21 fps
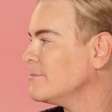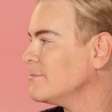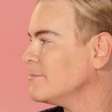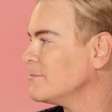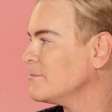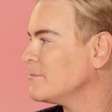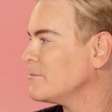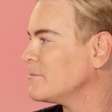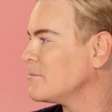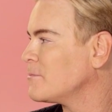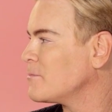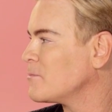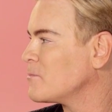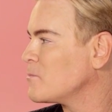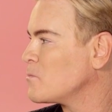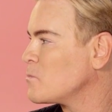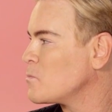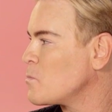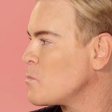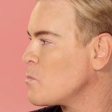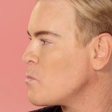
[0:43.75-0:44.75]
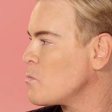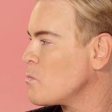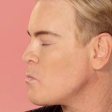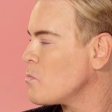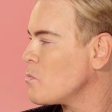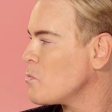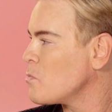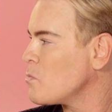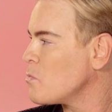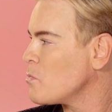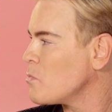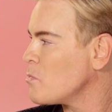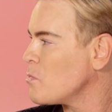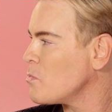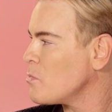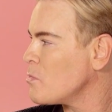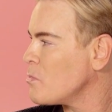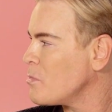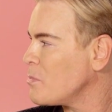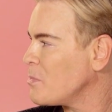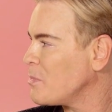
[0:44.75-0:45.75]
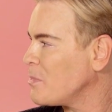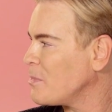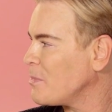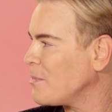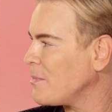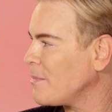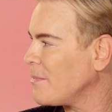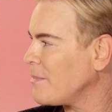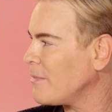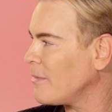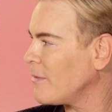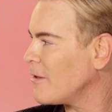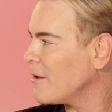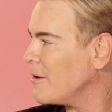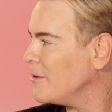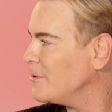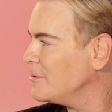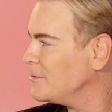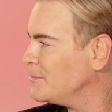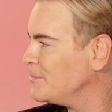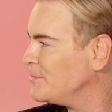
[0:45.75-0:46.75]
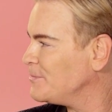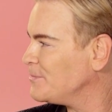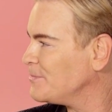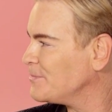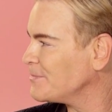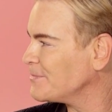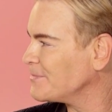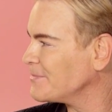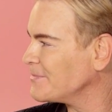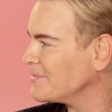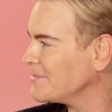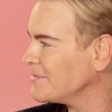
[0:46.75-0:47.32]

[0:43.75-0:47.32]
(silent)